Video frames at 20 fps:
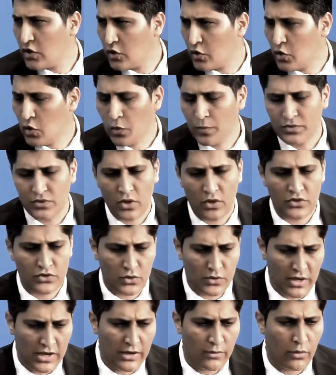groups
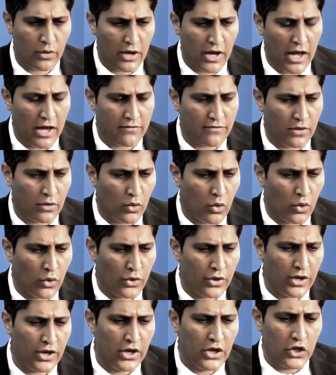also, they want to have their
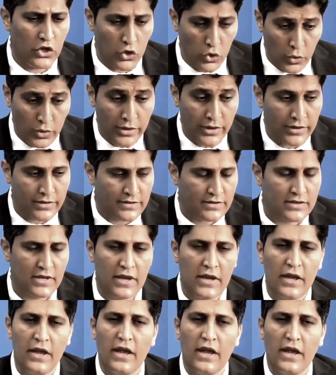own unions.